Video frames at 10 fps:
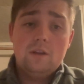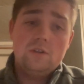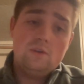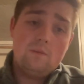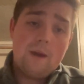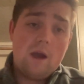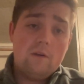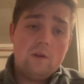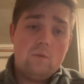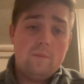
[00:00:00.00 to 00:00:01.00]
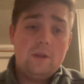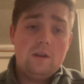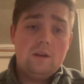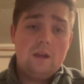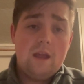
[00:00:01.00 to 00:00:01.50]
to empowering
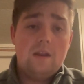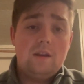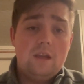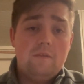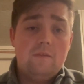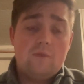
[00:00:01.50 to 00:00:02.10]
women and even